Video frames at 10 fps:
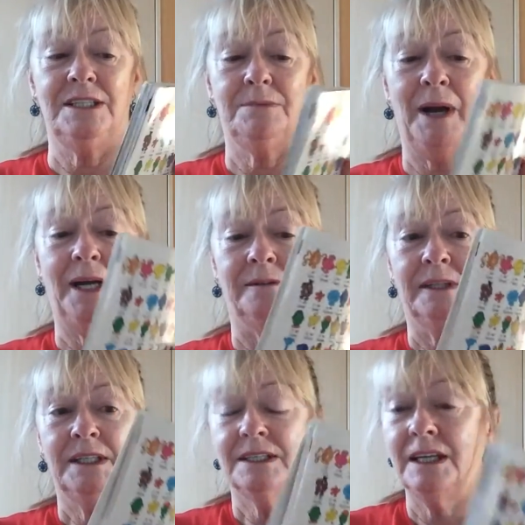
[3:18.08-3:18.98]
smile.
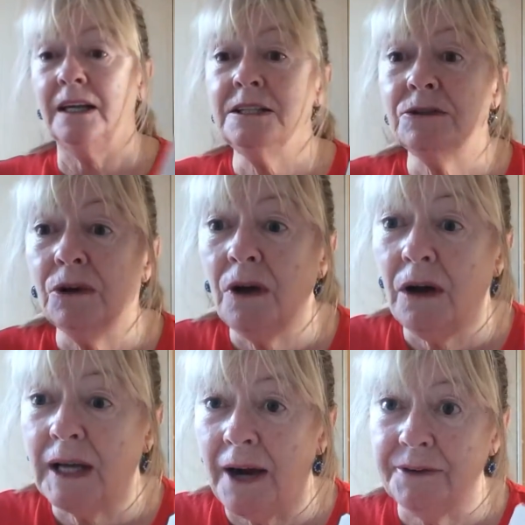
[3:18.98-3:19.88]
It's nice for all
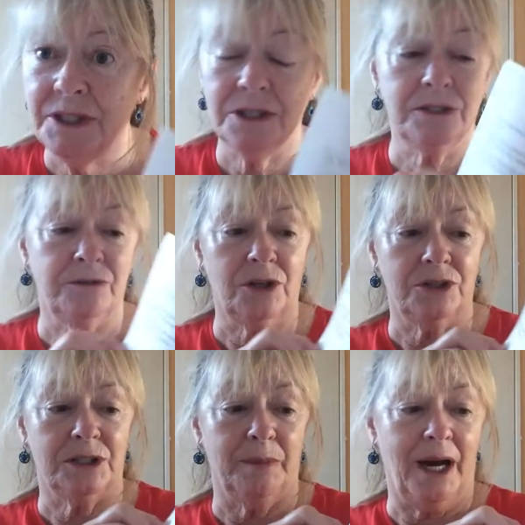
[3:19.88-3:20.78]
our characters have got
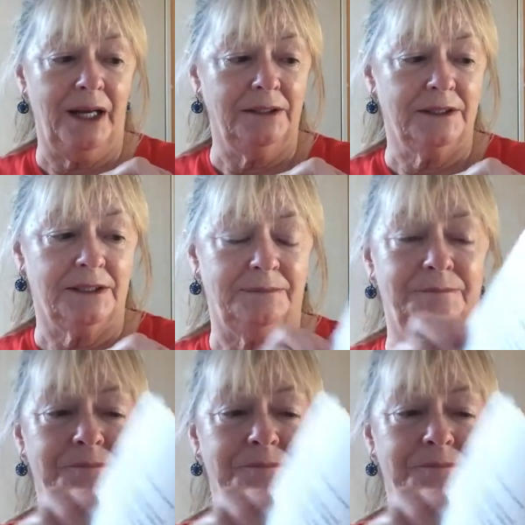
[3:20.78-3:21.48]
smiles.